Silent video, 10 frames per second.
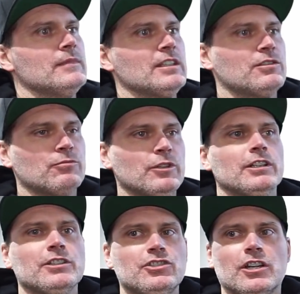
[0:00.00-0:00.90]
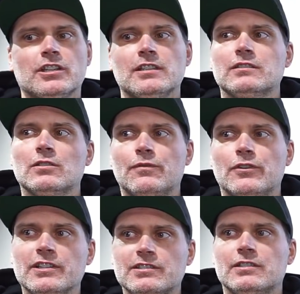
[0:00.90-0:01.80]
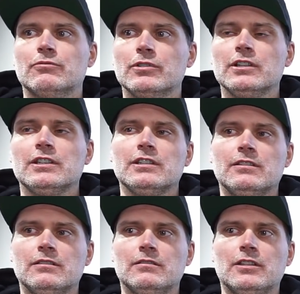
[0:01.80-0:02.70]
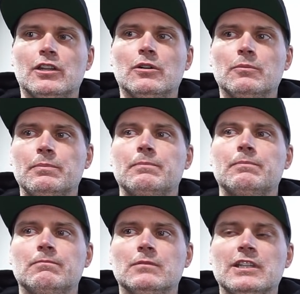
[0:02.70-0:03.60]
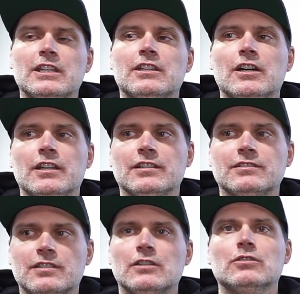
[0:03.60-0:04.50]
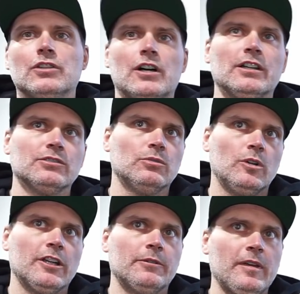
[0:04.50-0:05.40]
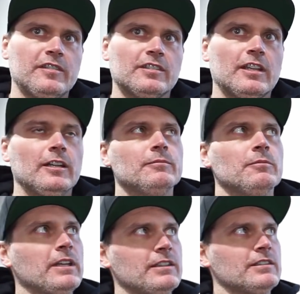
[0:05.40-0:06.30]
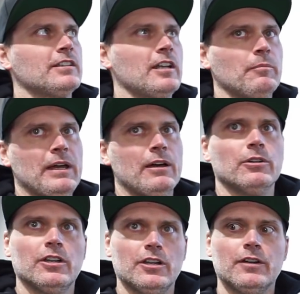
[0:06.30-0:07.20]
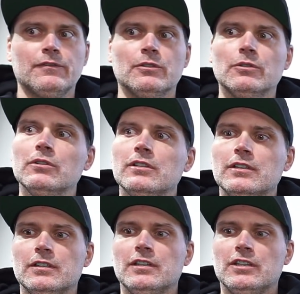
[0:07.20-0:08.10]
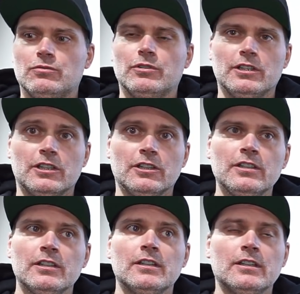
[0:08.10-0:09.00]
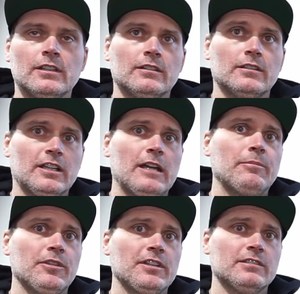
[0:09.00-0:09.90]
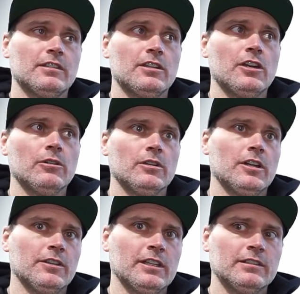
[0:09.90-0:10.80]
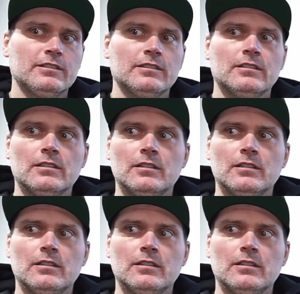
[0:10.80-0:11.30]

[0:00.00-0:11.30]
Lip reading: It's really junky, so for us to really, lean on a single nozzle water meth setup to make this kind of power on our fuel is really good. A couple things to note on this.